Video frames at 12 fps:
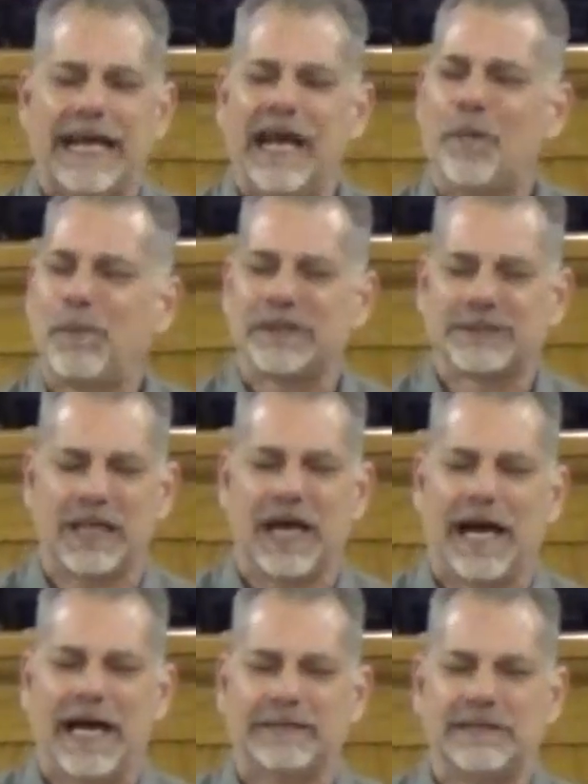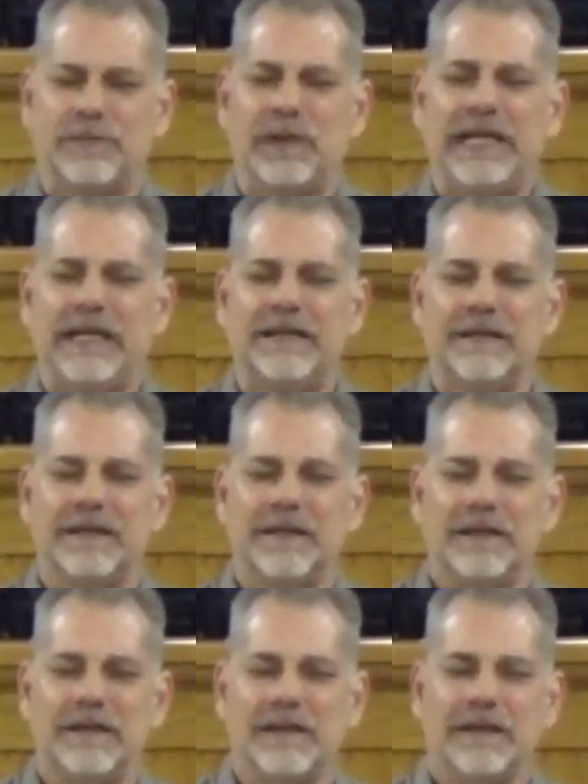Help us, God, to be
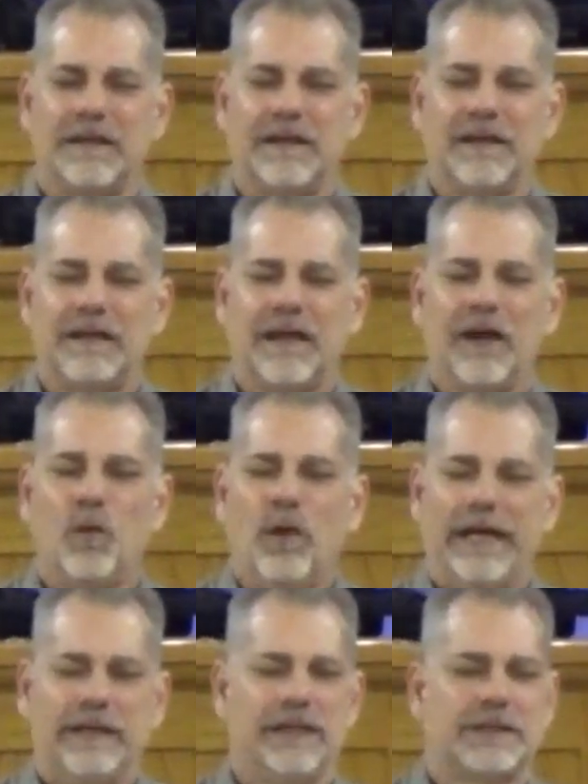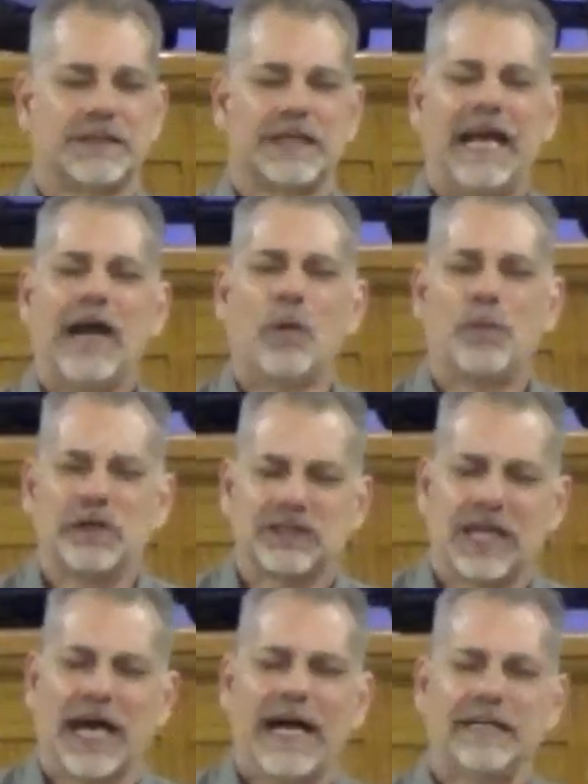a witness. Help us,
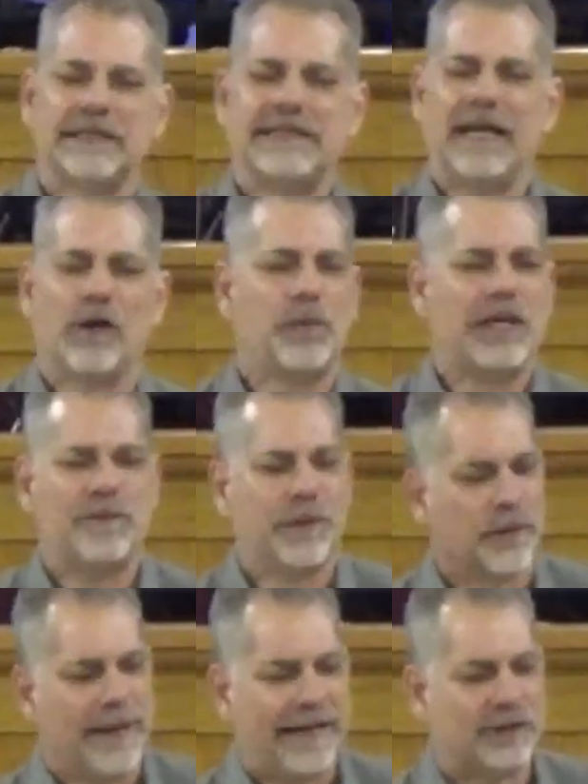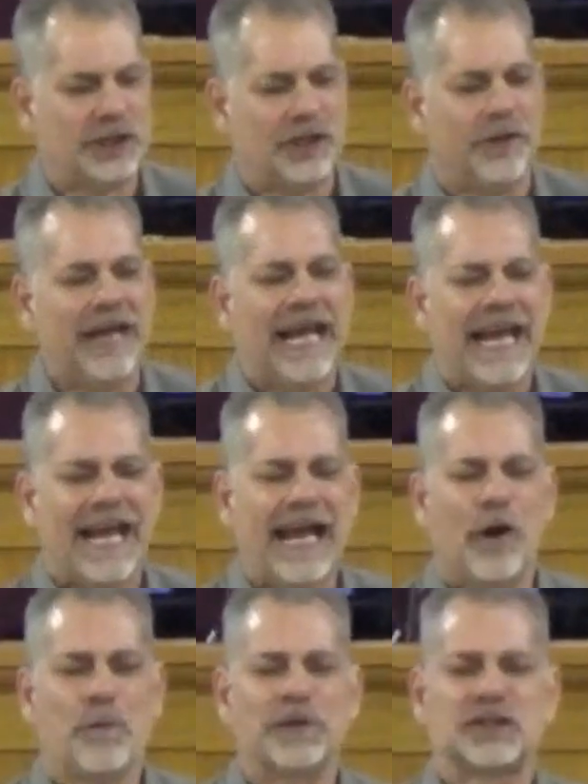God, to tell people about you.
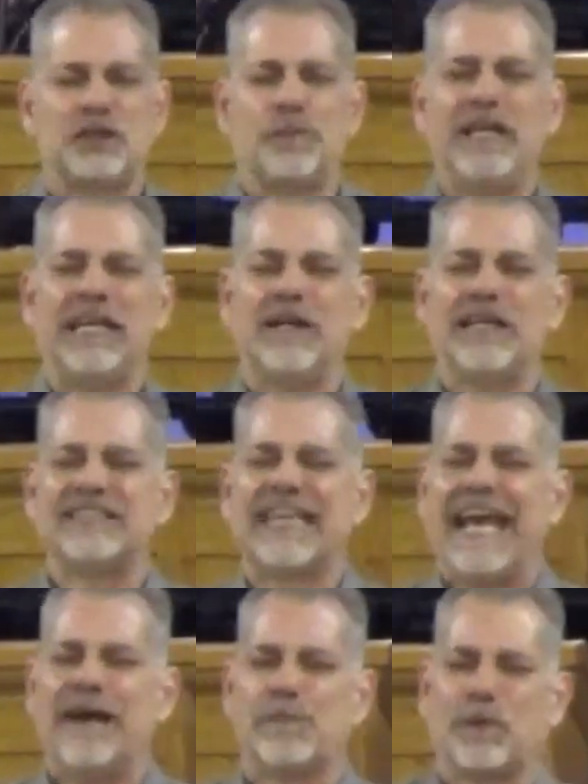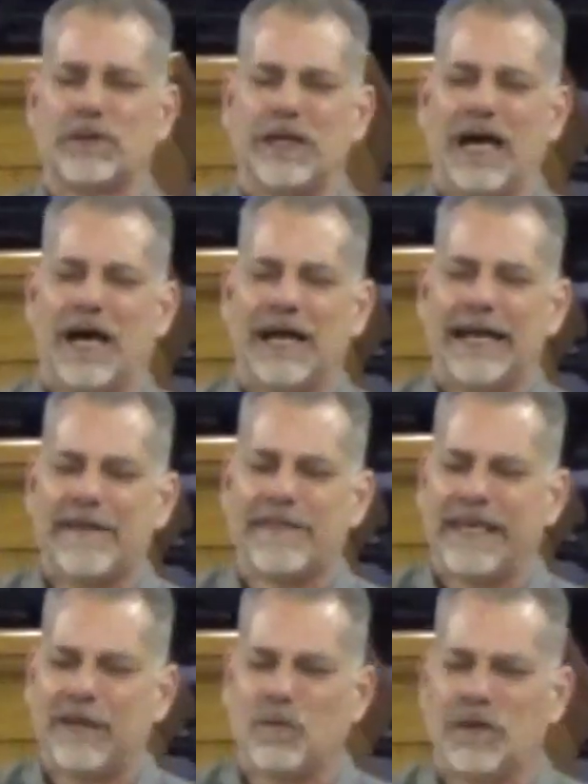Help us to be an example, God. I
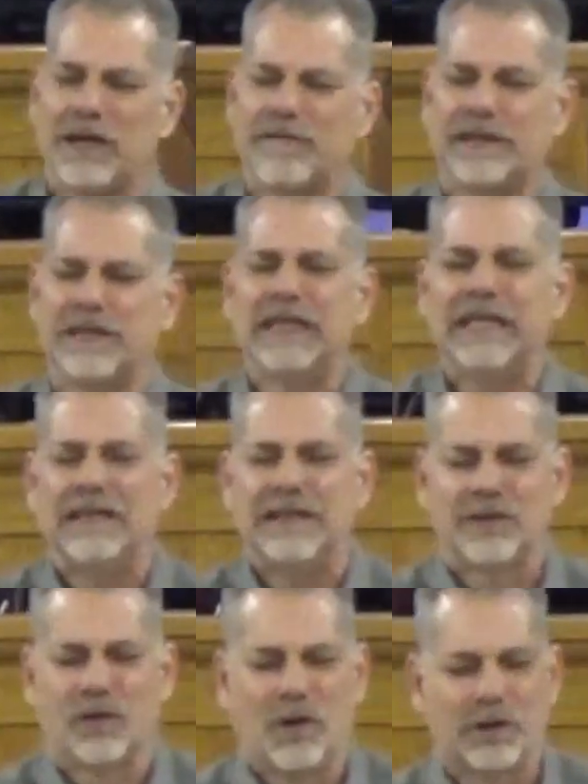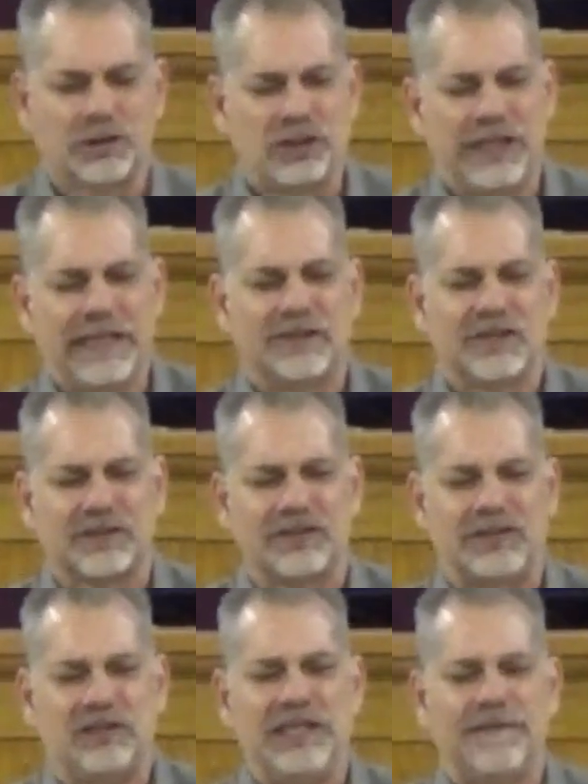think one of the, Lord Jesus,
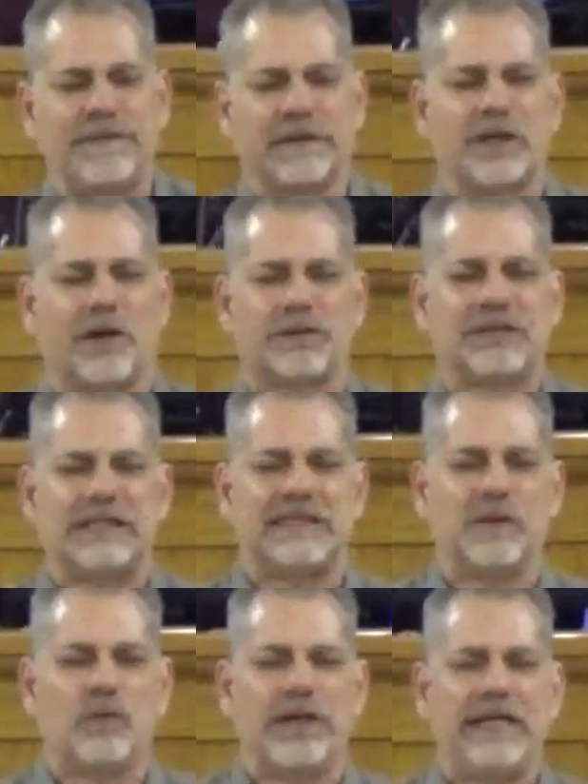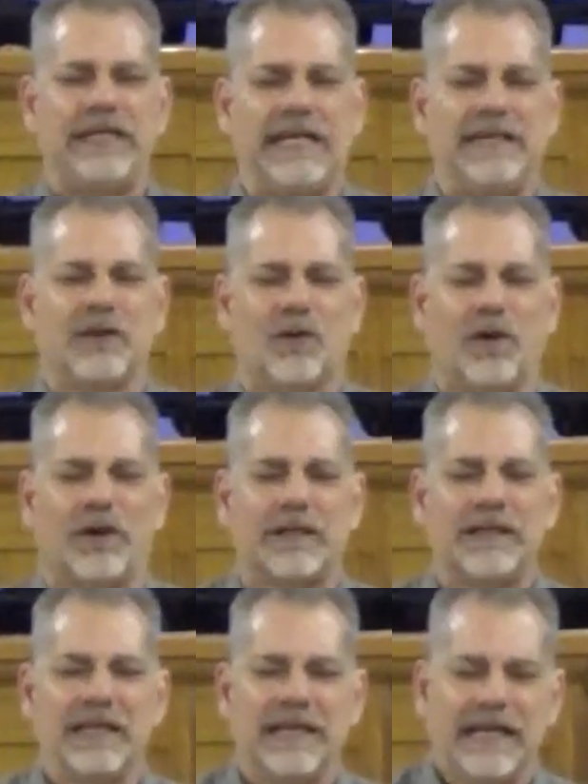the difficulties that we need, Lord,
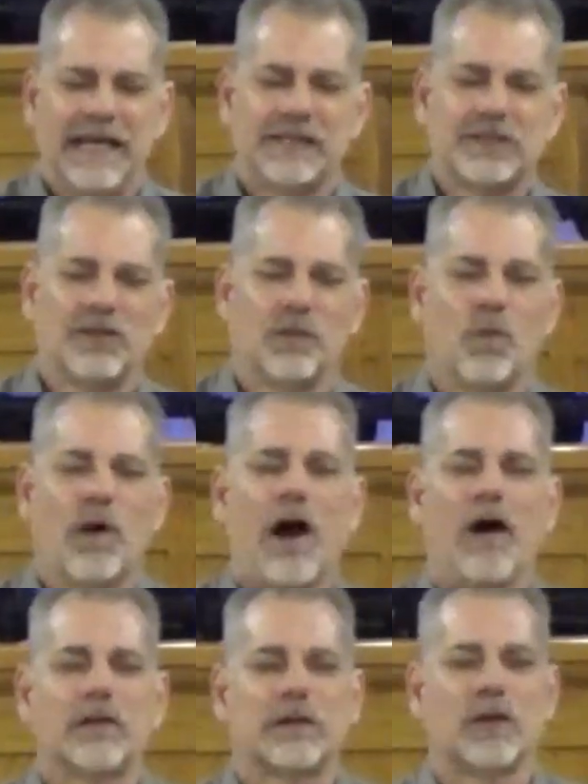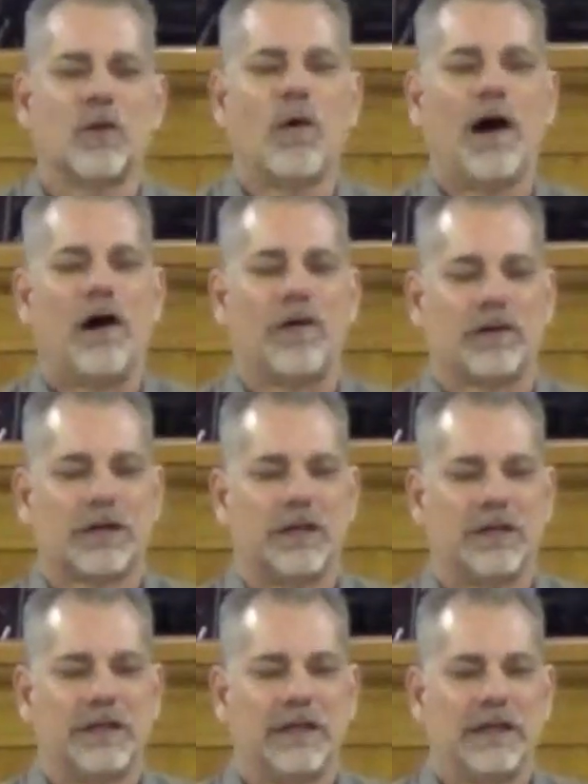is to walk the walk
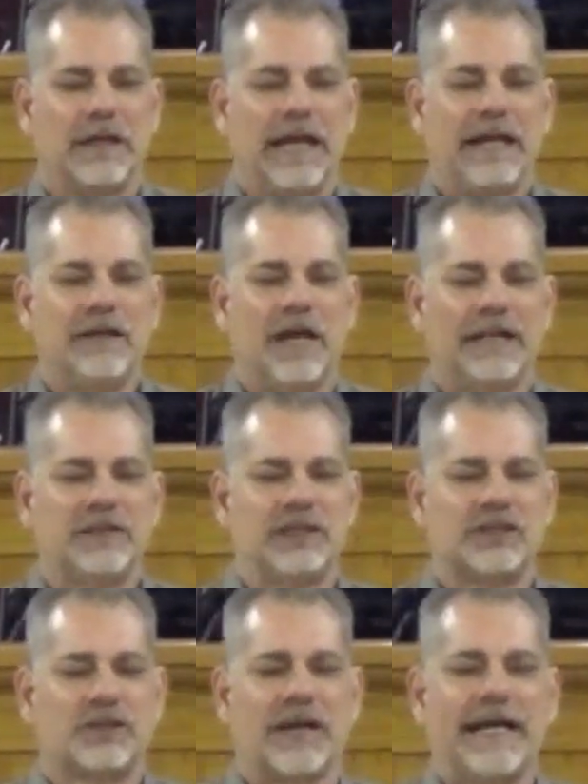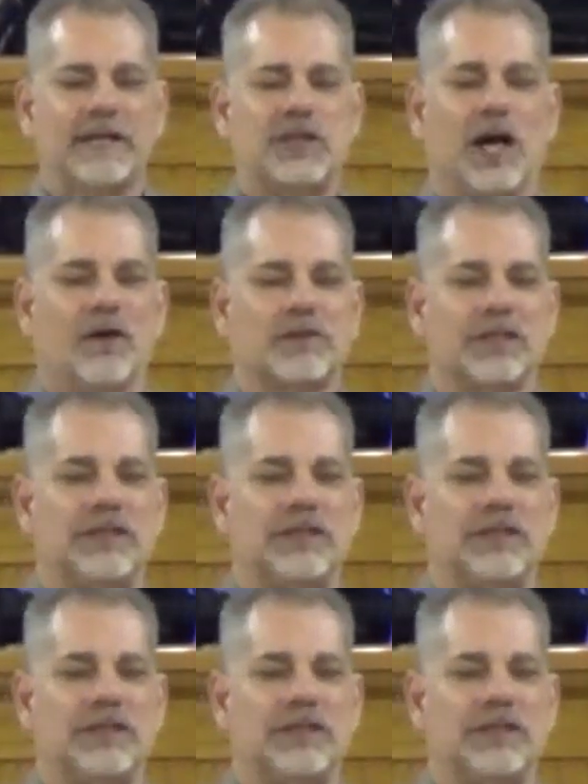and not just try to talk the